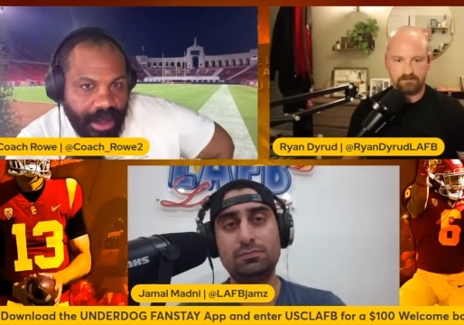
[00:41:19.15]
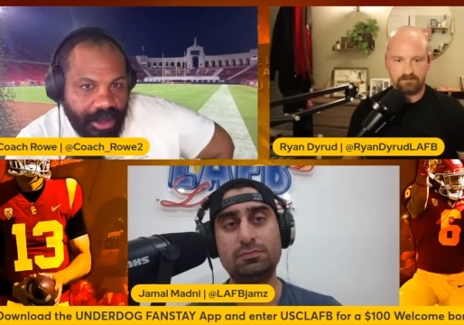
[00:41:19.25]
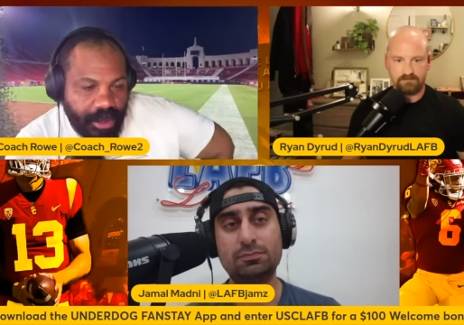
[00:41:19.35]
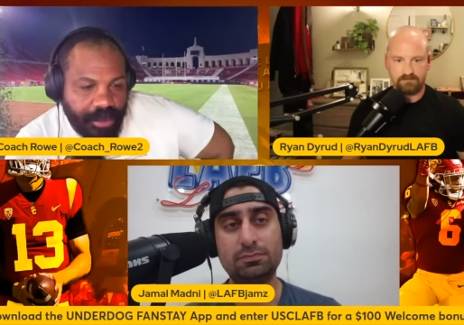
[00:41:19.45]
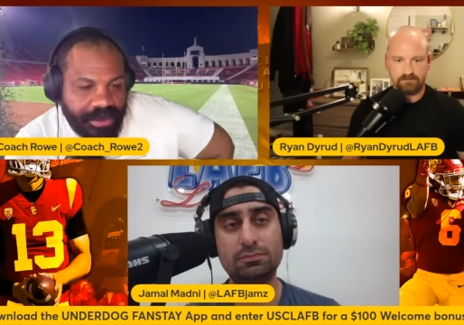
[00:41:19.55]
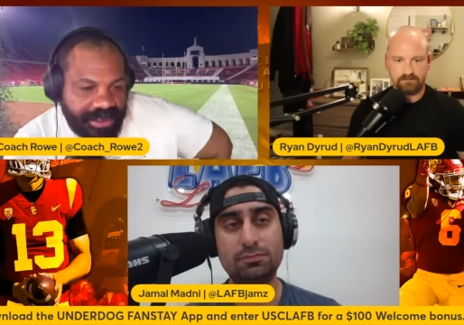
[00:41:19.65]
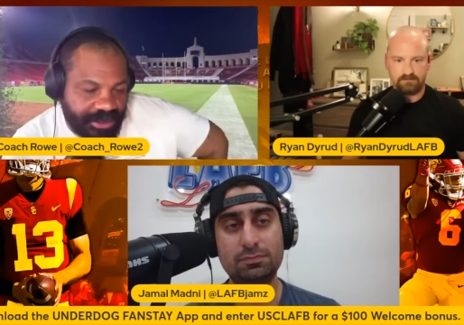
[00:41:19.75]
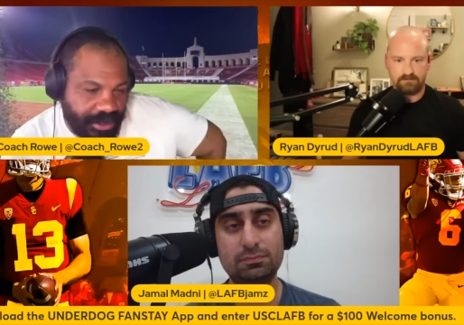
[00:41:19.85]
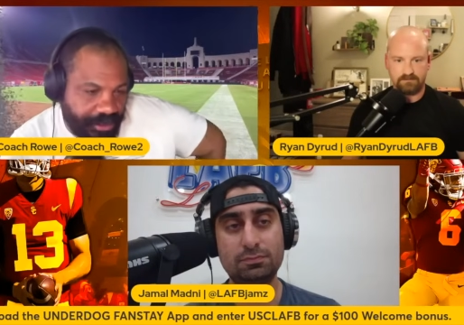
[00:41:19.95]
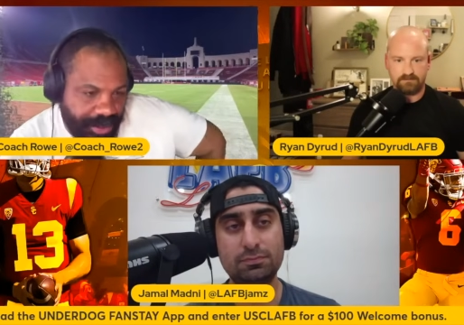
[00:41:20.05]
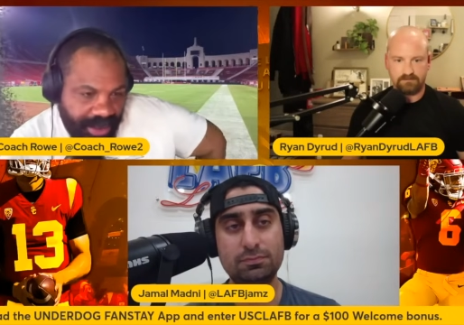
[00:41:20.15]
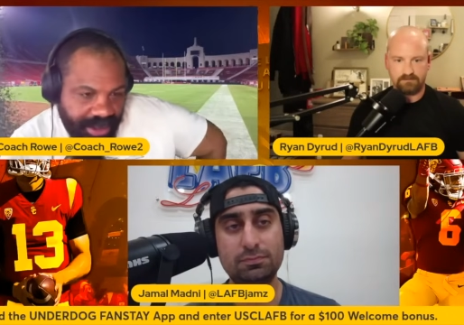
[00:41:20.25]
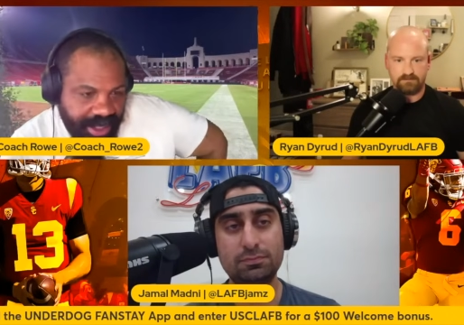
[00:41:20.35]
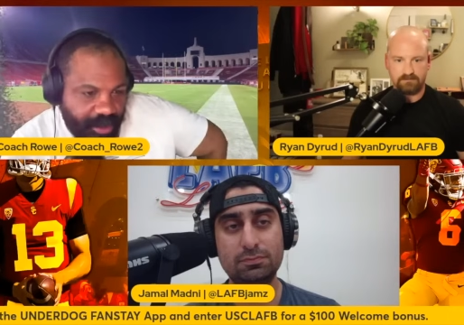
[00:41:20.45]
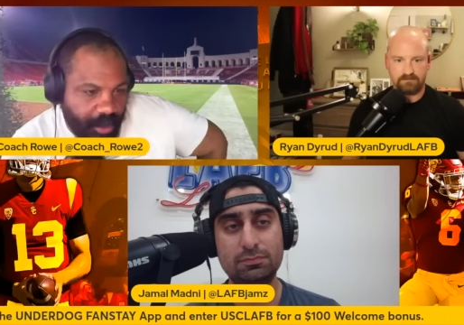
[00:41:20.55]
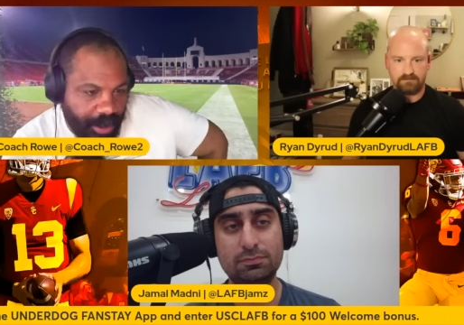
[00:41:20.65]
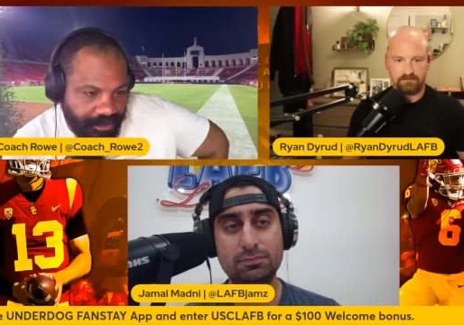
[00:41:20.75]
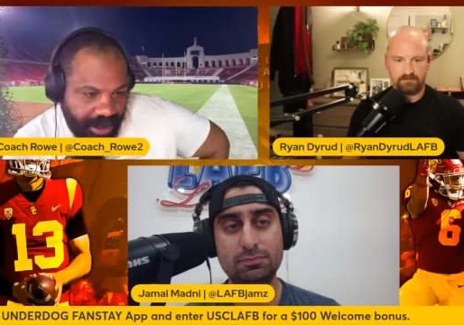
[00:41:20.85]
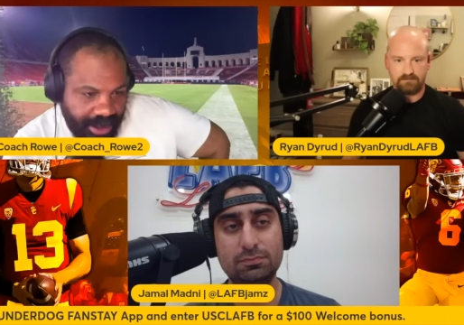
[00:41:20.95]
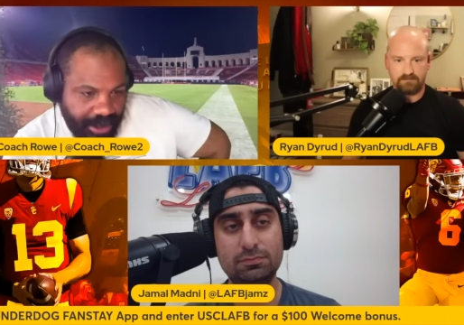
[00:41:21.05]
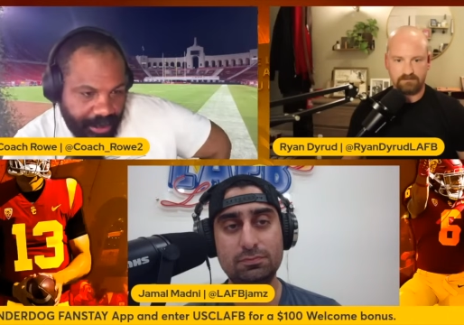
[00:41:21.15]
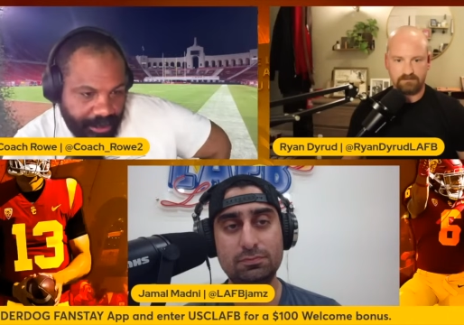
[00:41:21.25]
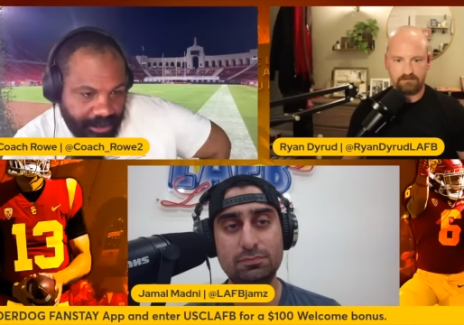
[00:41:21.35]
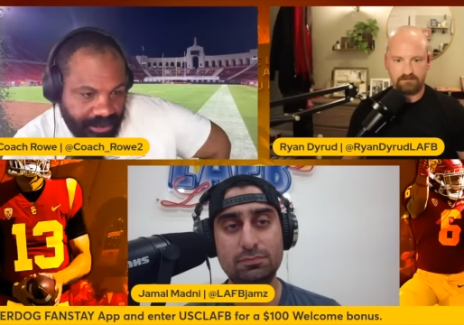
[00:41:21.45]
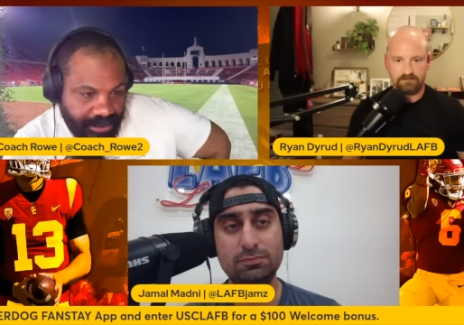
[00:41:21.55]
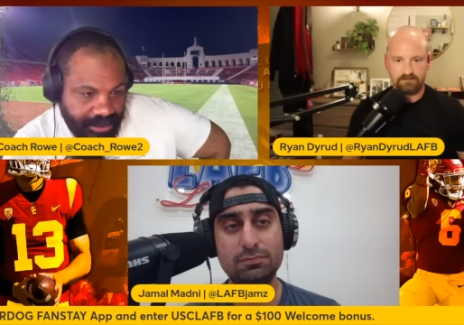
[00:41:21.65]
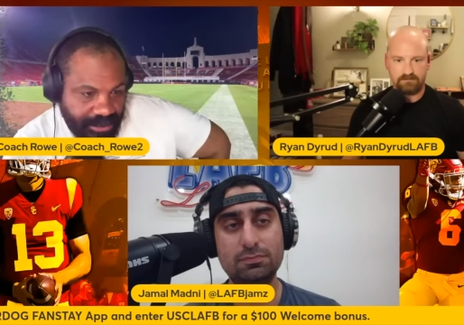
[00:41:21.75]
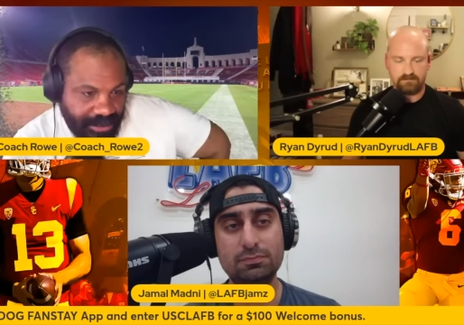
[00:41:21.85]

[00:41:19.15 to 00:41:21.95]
Speaker 1: Ewers is going to be good wherever he goes.